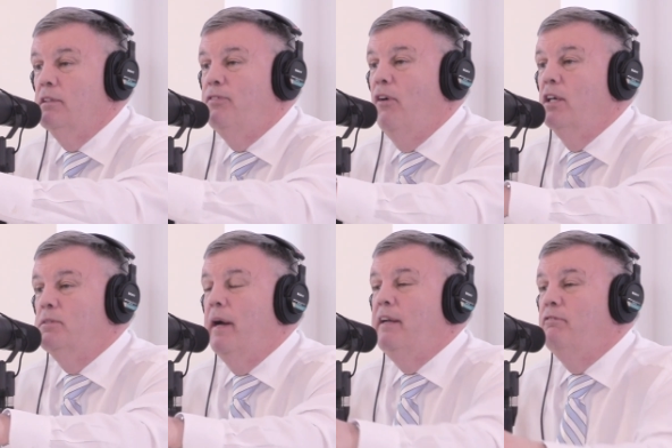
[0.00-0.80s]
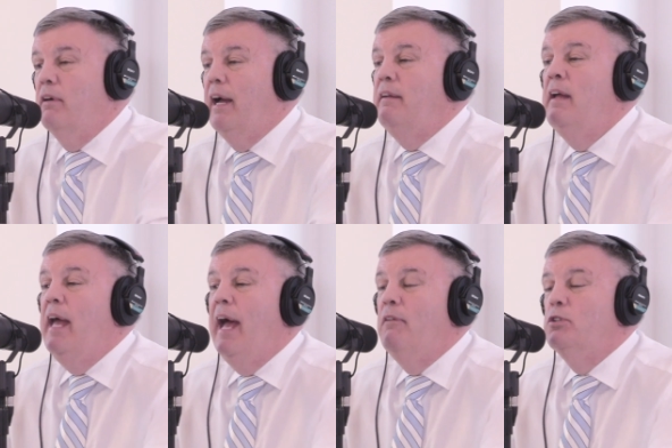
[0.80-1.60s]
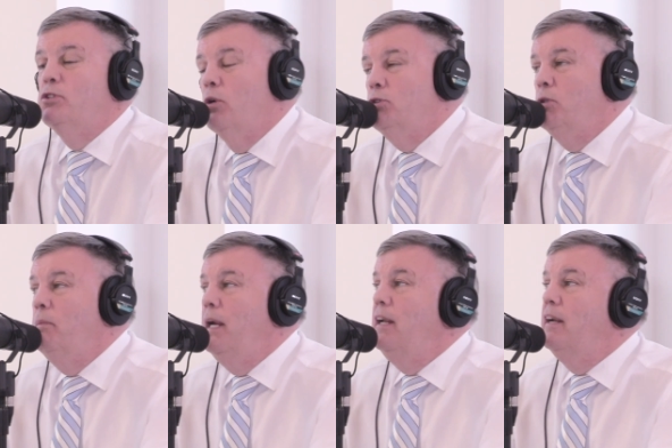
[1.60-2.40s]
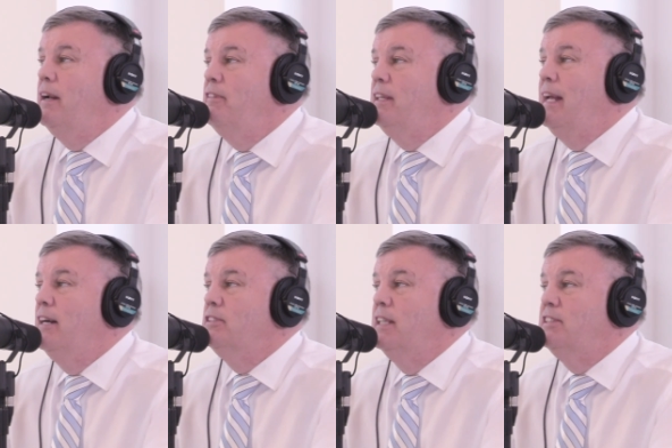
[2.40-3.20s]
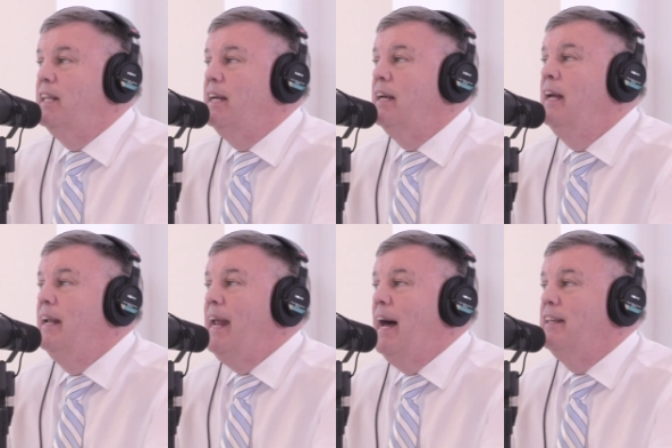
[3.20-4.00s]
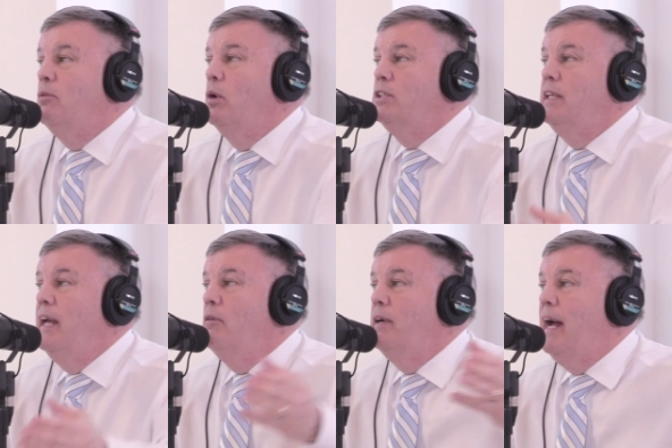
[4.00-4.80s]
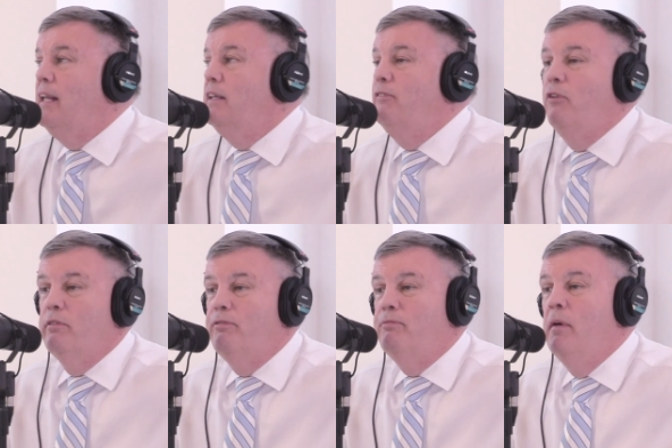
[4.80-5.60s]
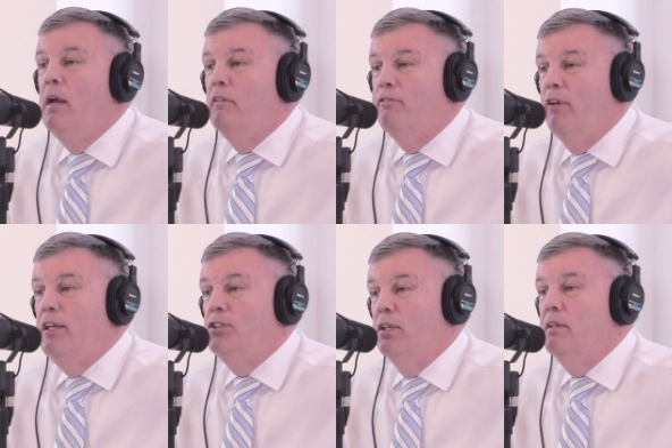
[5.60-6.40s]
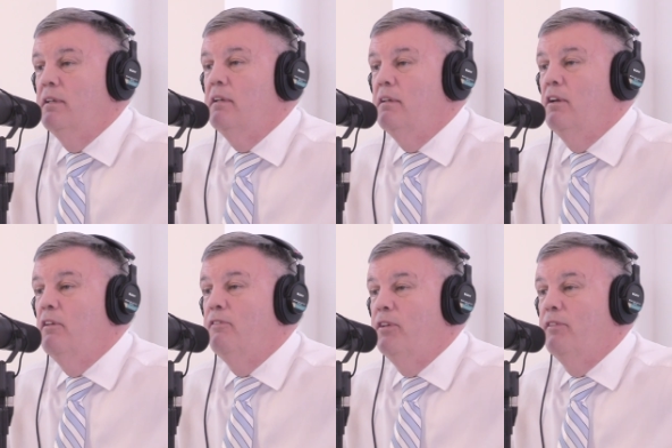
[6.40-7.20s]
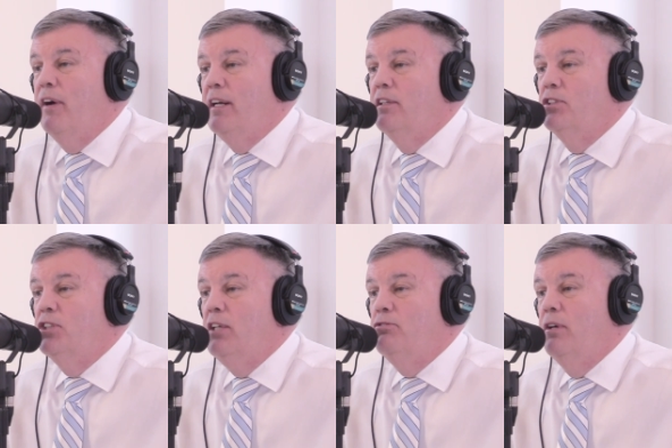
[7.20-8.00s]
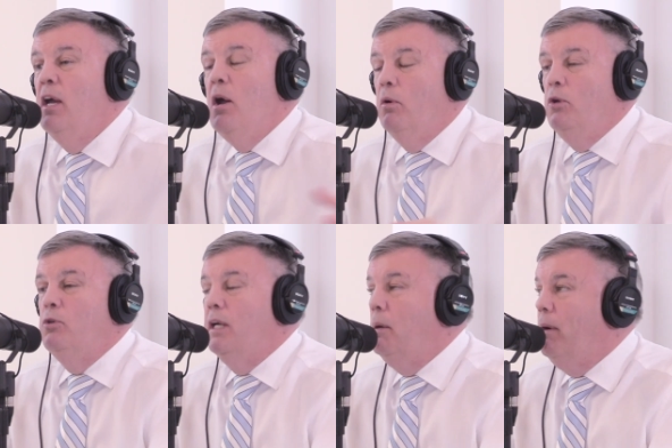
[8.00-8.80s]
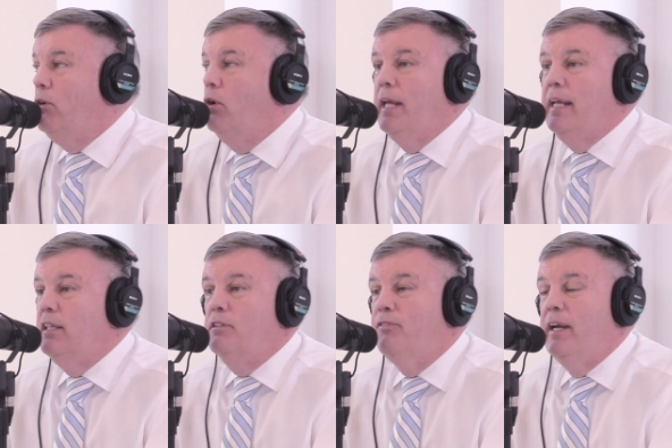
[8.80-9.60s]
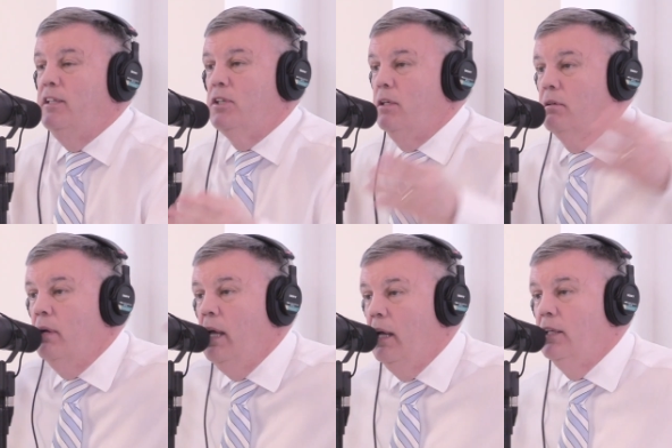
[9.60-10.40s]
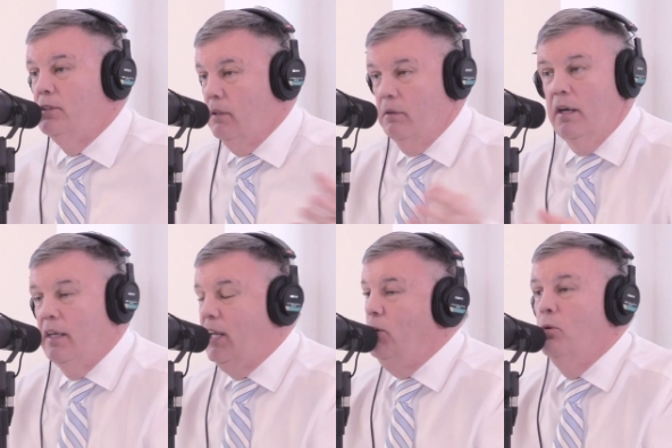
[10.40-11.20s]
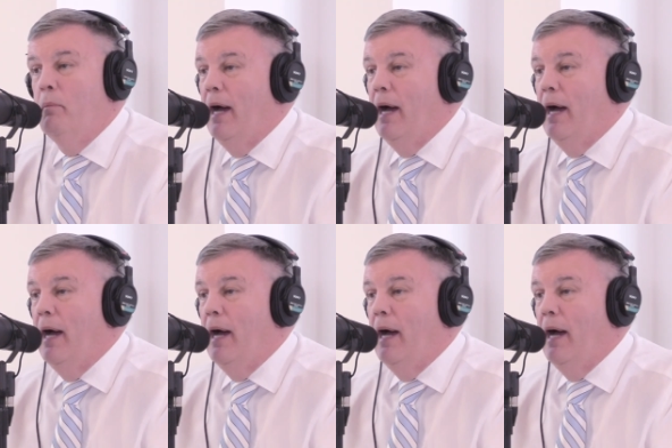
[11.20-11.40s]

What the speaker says: As far as, and with social media and everything else that's there now that wasn't there when Ali fought Frazier, you know, for the fight of the century. When you think about all that, this fight is going to, can you